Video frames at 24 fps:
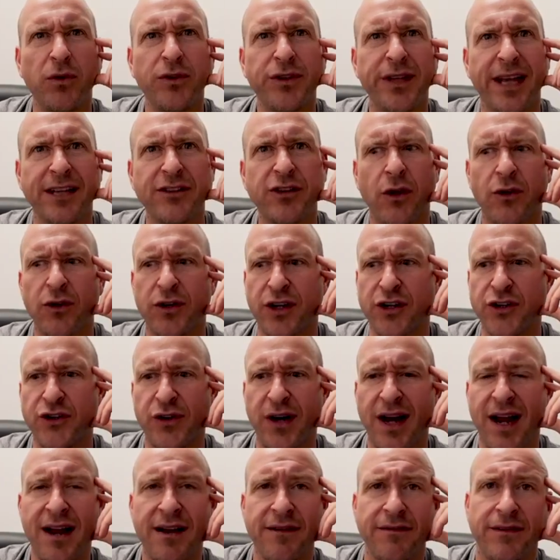bull. That's all
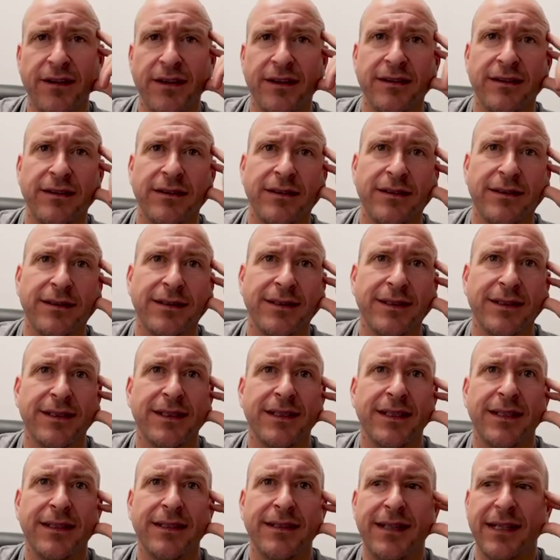contrived.
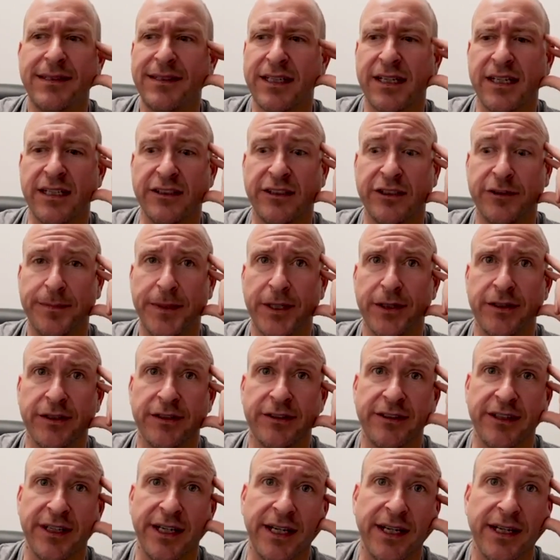That's a
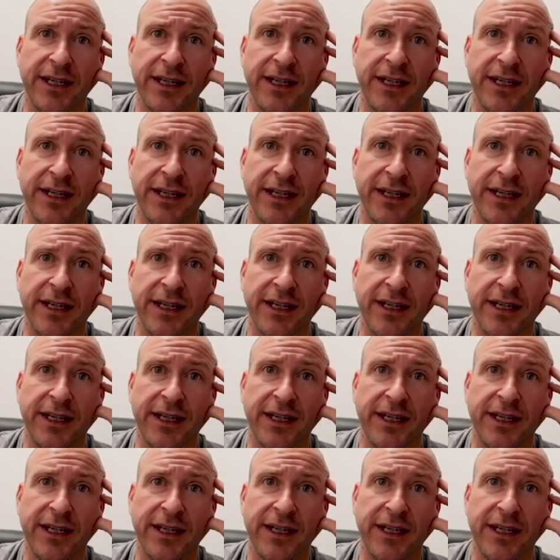conspiracy.